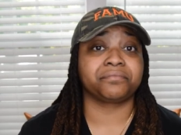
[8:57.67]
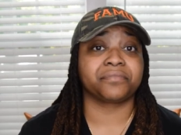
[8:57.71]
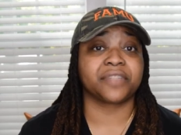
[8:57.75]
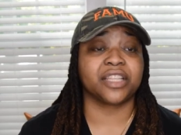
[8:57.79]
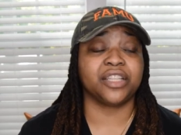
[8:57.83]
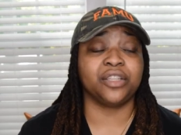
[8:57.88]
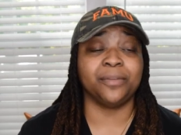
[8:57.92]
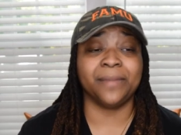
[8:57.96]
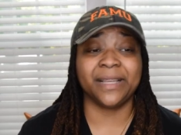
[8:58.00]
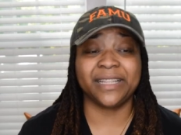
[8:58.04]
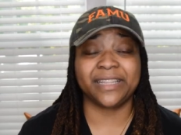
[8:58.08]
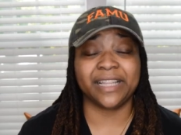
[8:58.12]

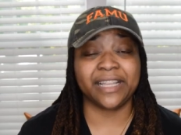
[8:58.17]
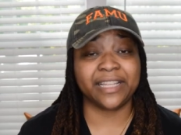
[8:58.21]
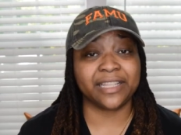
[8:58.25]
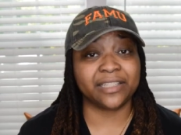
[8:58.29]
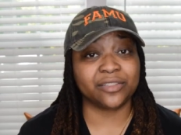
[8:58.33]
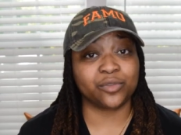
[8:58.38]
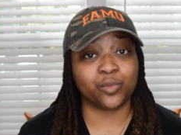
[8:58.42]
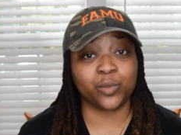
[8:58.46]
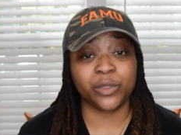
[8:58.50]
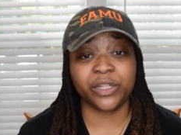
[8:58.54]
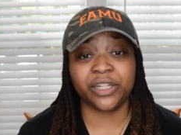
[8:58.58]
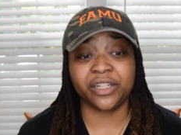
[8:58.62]
You may think
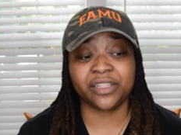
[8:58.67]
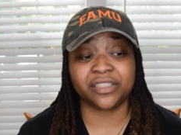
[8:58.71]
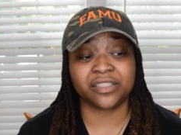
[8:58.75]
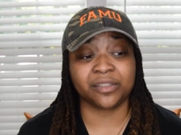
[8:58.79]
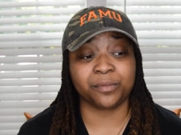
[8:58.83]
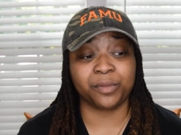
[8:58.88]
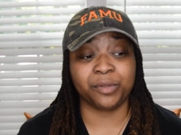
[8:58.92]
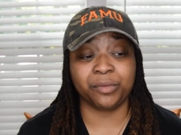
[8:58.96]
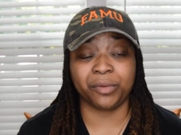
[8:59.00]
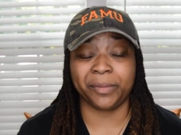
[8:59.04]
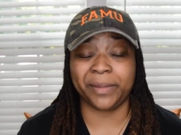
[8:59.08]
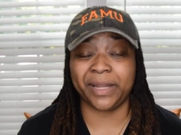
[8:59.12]
it's weird,
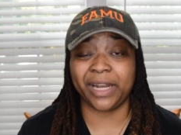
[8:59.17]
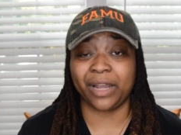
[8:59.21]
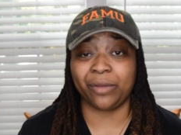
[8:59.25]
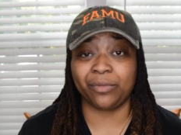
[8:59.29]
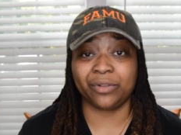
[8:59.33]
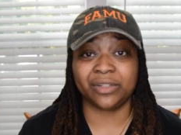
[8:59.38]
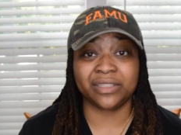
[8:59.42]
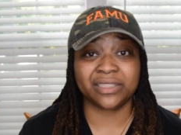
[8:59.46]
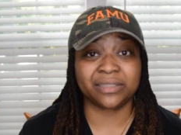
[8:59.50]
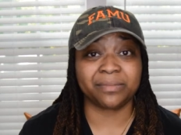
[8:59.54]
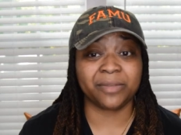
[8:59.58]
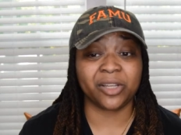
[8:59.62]
some people may not
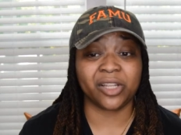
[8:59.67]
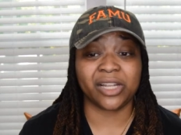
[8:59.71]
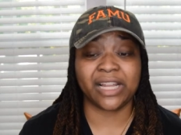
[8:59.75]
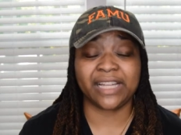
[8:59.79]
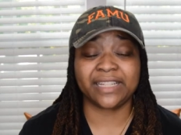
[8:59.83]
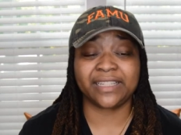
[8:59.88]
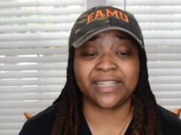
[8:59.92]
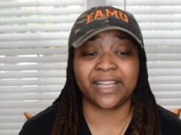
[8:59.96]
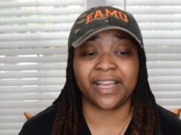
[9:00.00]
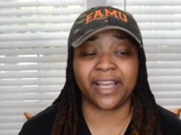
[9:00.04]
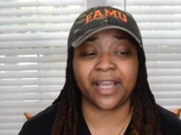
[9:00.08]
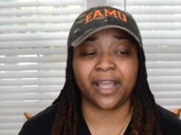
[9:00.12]
want to smell
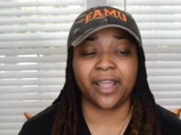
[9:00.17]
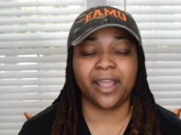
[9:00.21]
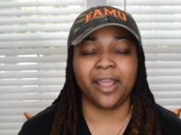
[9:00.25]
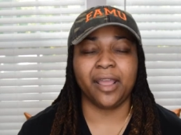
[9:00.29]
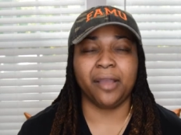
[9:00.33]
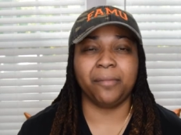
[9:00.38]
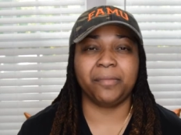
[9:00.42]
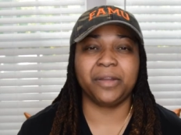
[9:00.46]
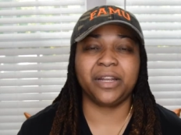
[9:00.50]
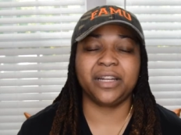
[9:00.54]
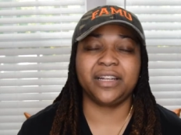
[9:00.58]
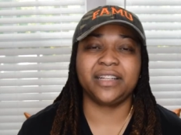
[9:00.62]
like that,
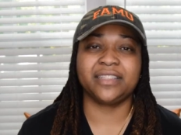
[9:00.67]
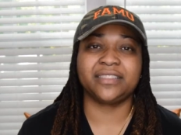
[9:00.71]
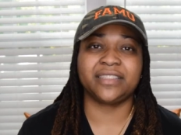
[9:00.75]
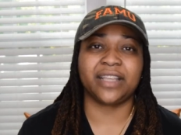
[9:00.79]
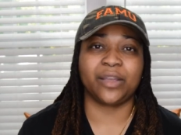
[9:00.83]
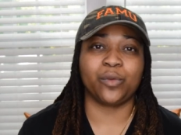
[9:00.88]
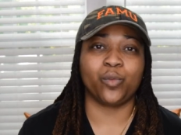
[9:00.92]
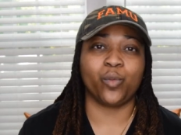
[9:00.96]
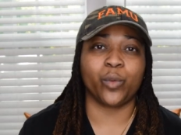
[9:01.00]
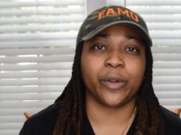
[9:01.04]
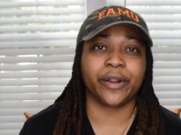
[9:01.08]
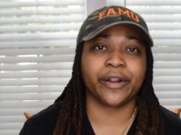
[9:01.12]
but it is
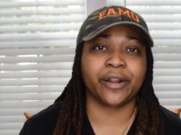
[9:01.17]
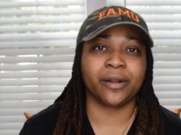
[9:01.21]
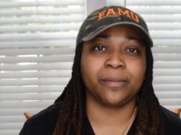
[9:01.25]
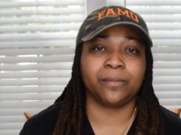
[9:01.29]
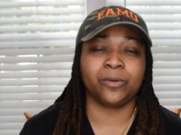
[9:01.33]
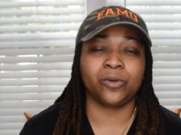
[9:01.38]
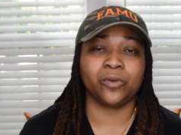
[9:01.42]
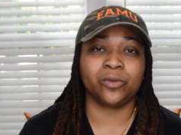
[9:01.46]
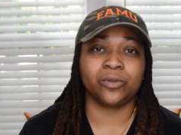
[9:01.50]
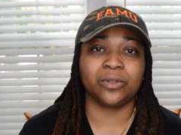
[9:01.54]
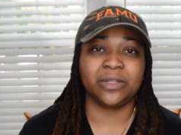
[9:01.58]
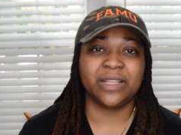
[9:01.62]
a
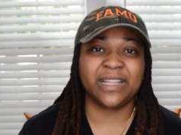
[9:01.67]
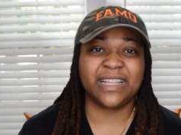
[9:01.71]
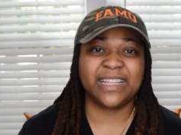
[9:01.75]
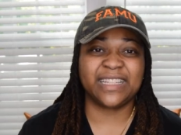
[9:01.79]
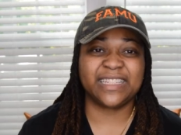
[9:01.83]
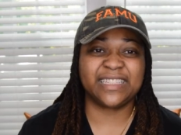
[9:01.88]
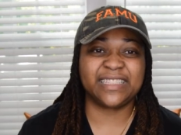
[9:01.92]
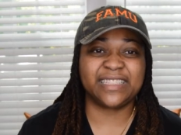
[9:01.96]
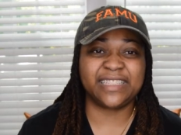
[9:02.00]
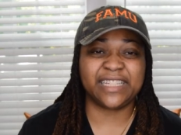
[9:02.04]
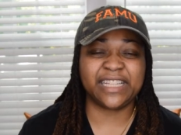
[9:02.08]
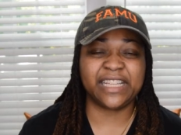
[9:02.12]
wearable,
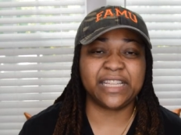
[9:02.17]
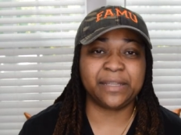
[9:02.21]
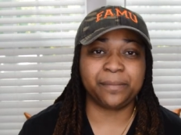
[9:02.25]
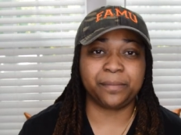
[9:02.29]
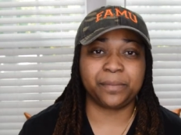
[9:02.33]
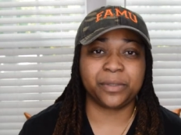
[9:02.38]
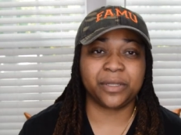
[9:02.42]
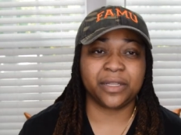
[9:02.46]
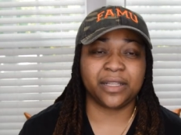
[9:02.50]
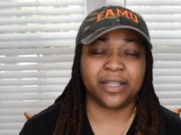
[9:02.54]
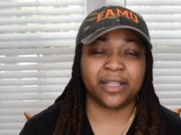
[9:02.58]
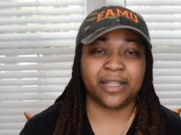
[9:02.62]

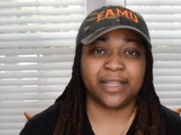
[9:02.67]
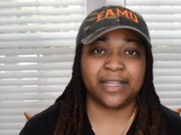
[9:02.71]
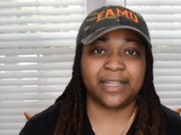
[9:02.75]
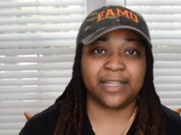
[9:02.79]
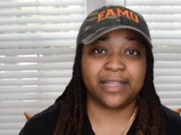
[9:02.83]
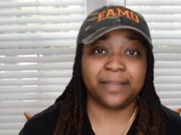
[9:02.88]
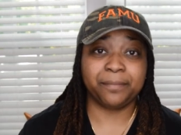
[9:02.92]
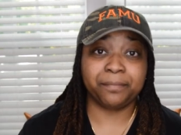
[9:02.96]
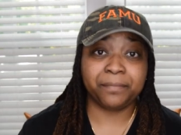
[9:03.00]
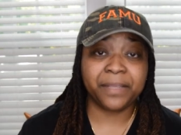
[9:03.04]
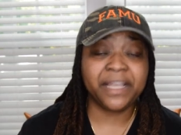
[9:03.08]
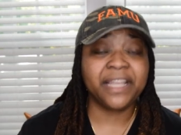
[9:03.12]
deep
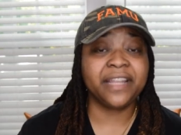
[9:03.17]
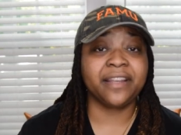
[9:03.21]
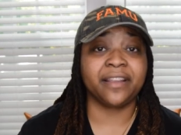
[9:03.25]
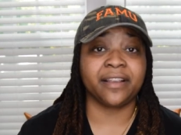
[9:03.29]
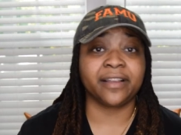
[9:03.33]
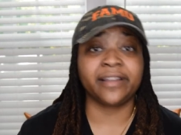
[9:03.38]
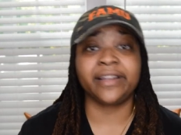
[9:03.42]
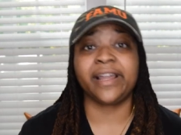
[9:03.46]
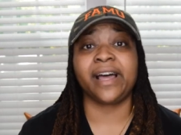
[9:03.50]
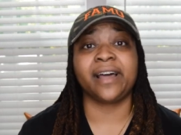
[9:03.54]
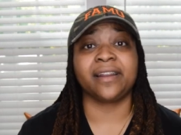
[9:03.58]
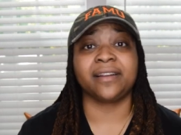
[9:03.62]

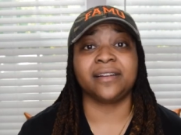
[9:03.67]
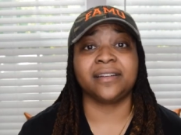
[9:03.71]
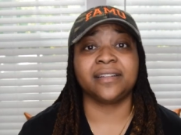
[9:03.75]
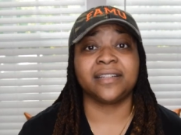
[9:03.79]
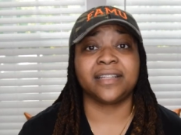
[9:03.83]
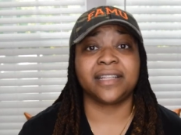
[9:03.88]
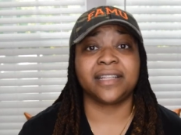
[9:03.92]
pina colada.